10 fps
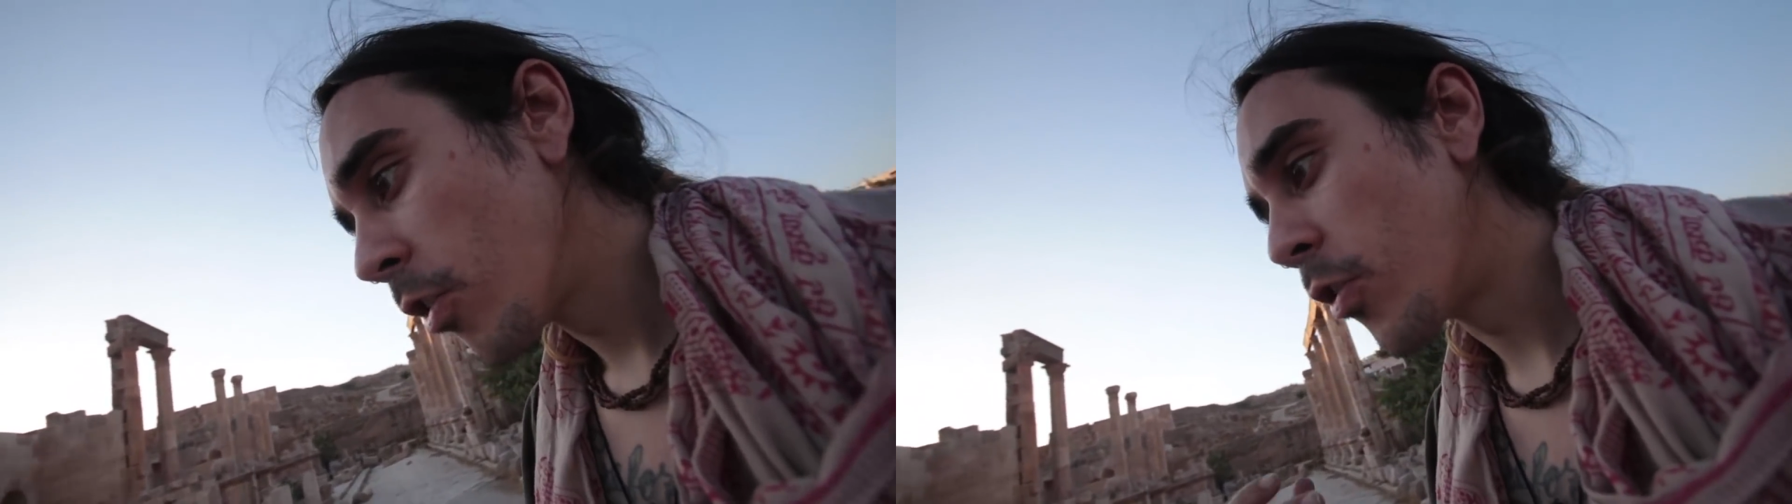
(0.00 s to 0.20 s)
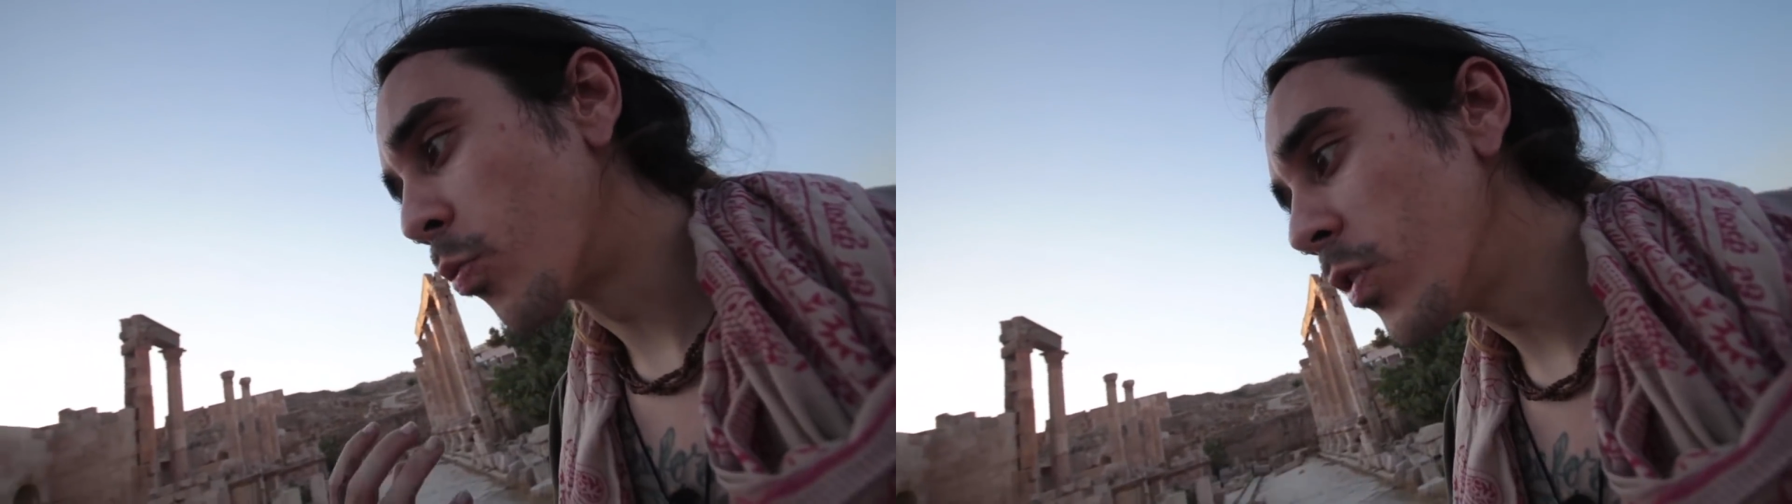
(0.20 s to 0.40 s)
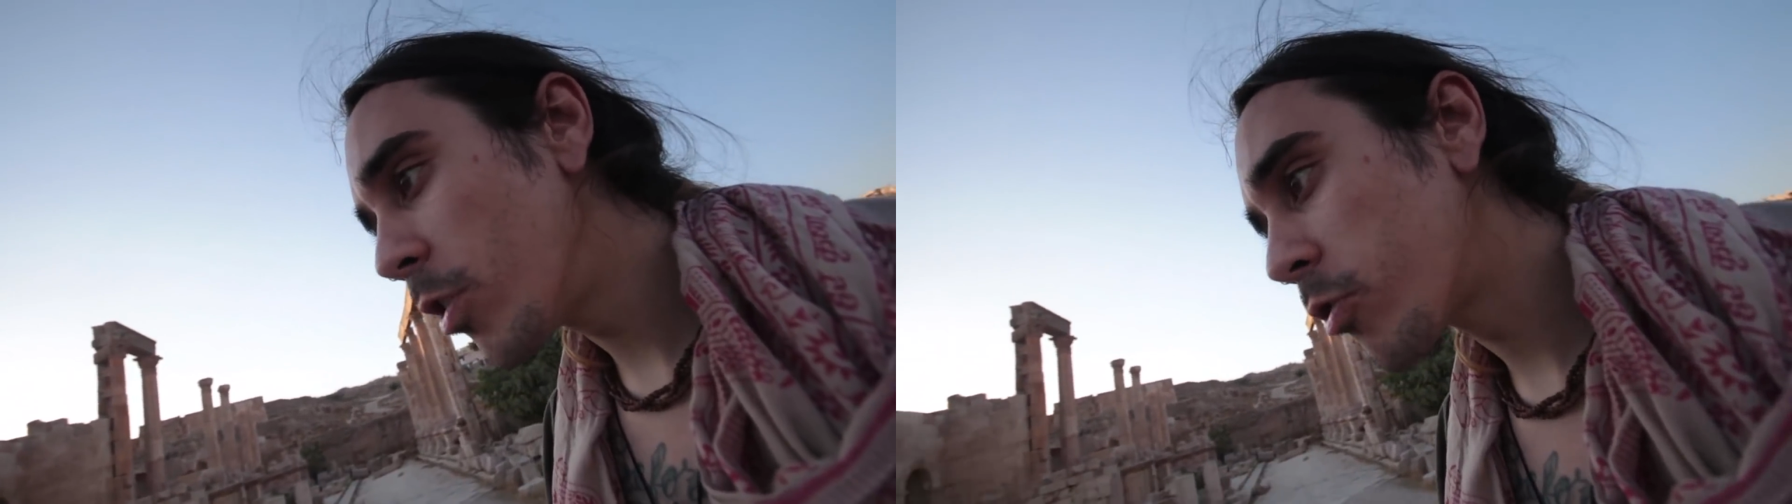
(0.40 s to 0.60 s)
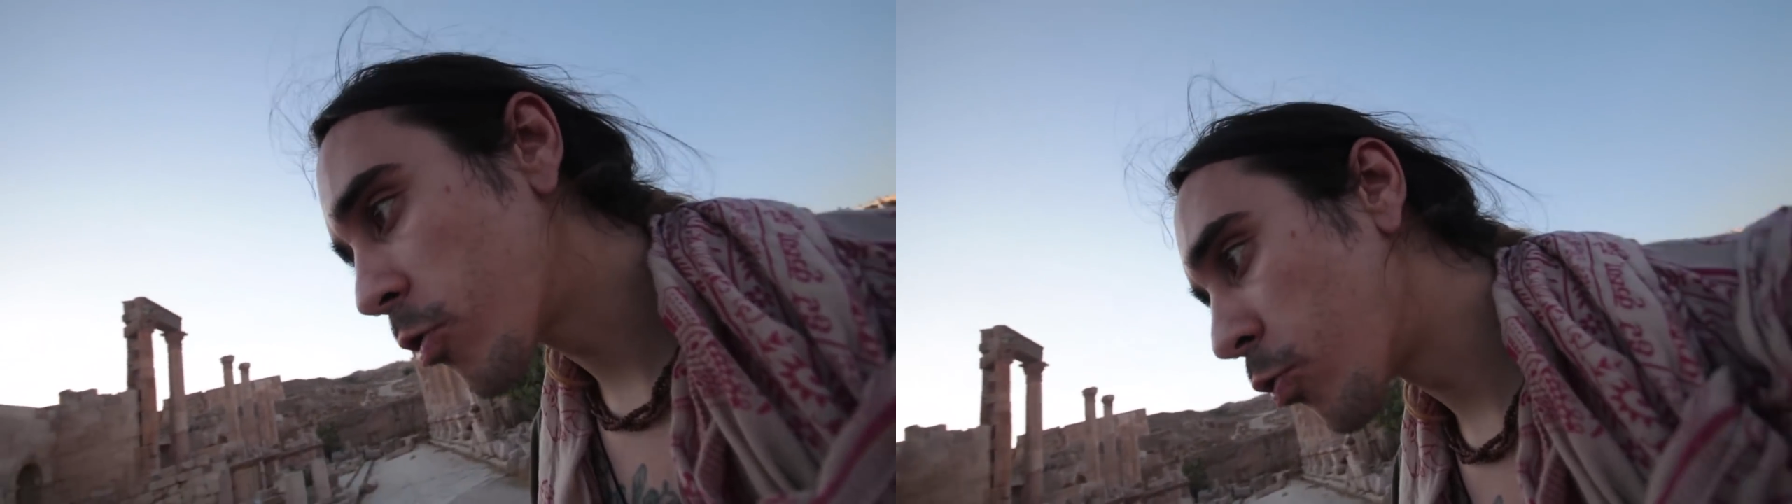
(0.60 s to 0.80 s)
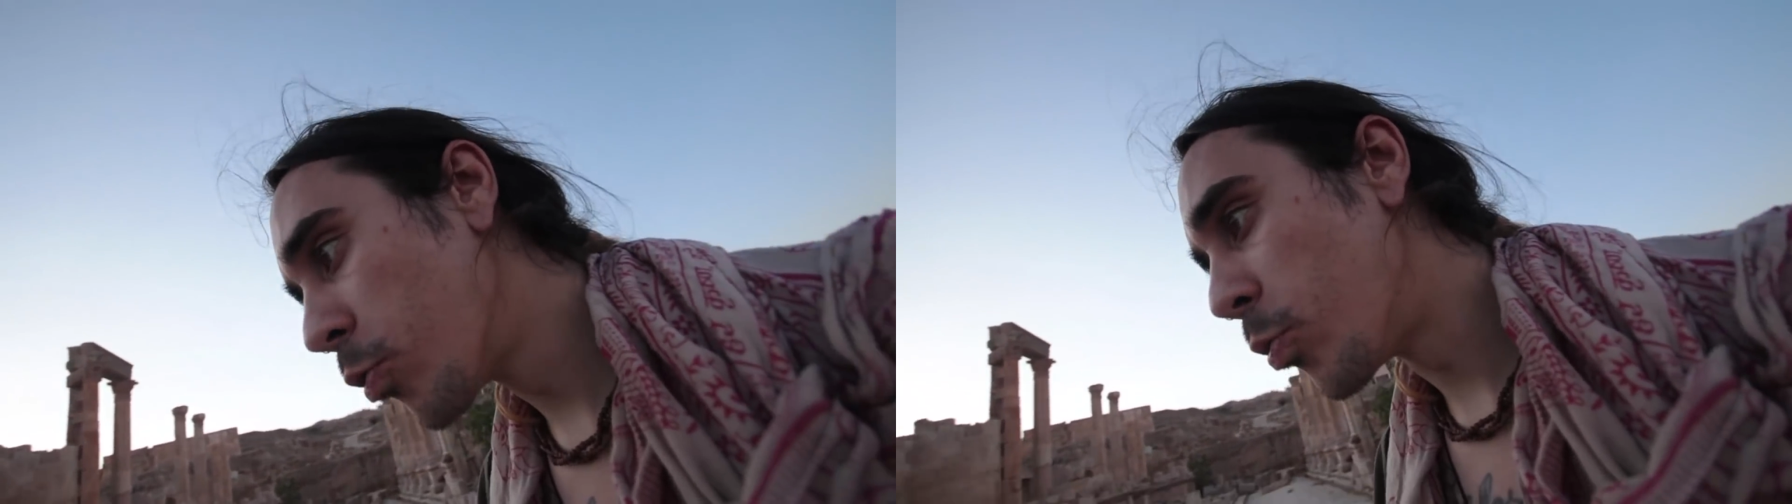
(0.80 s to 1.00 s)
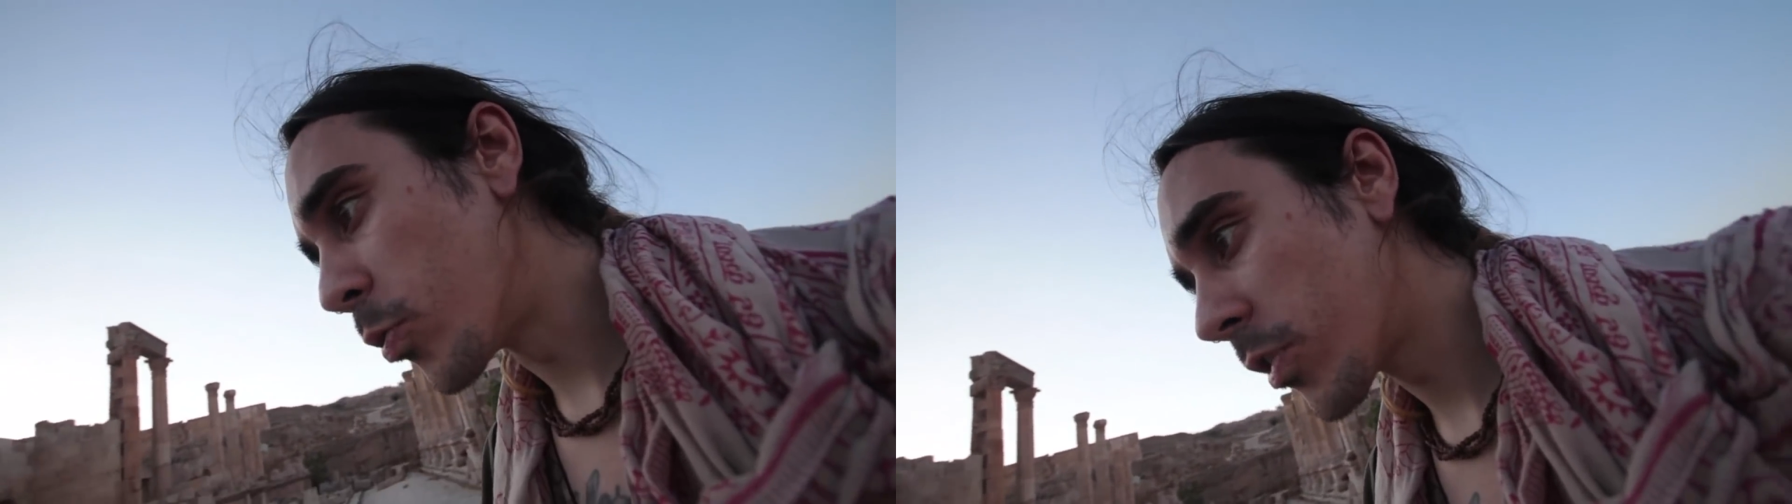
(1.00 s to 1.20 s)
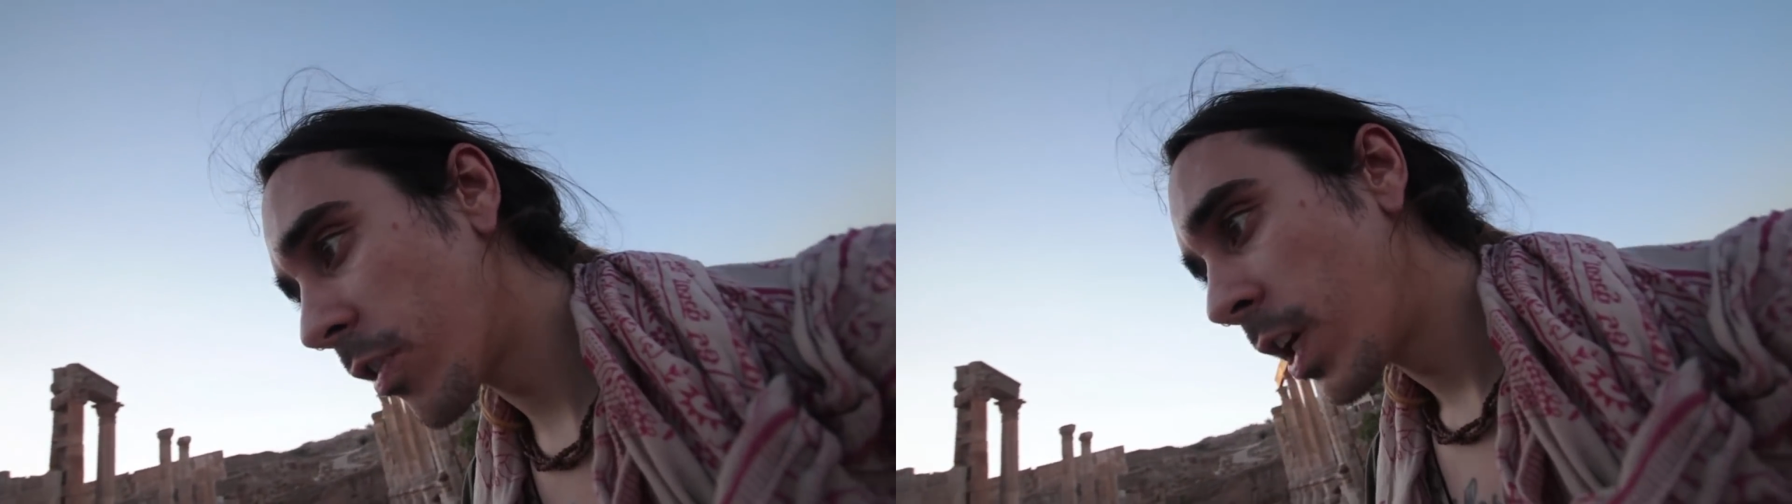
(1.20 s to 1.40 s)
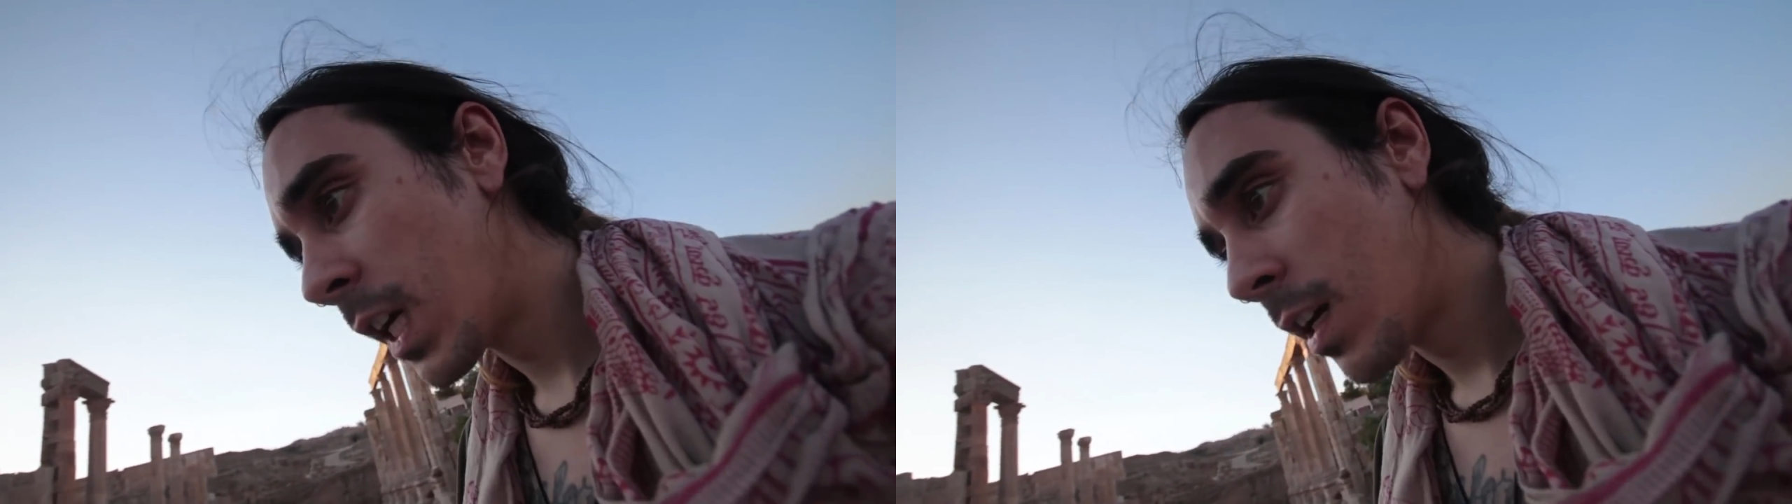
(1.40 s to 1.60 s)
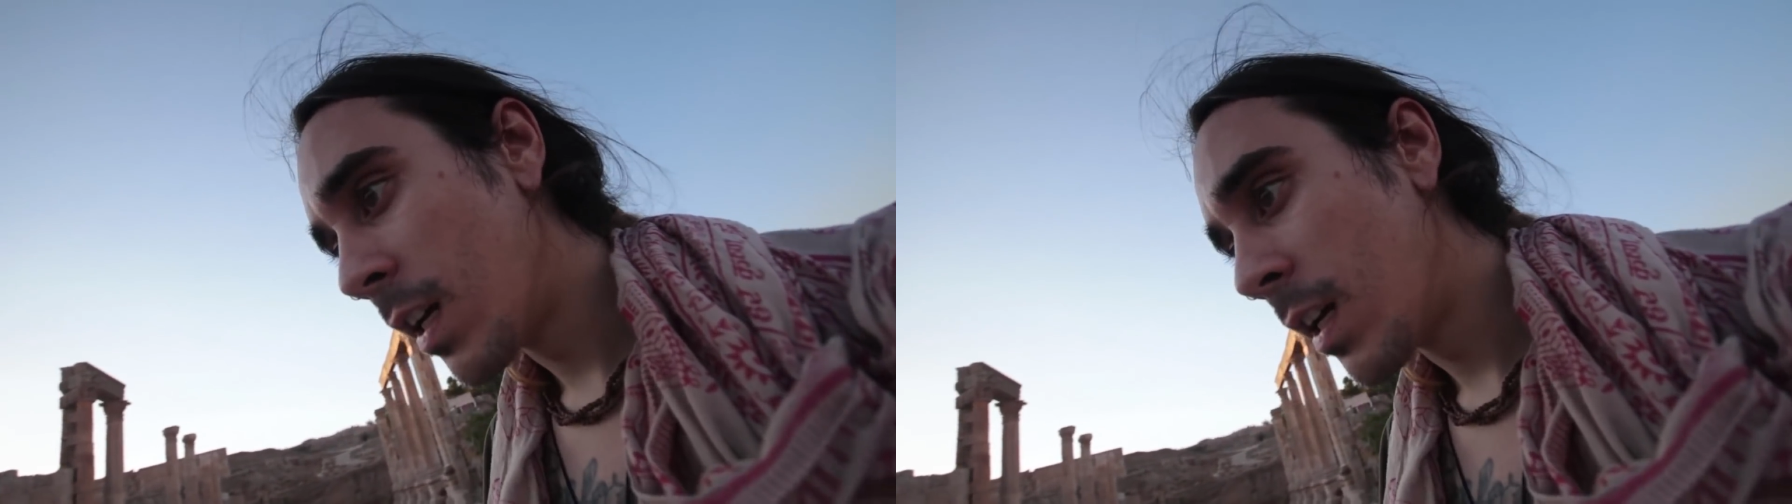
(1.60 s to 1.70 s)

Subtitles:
The real truth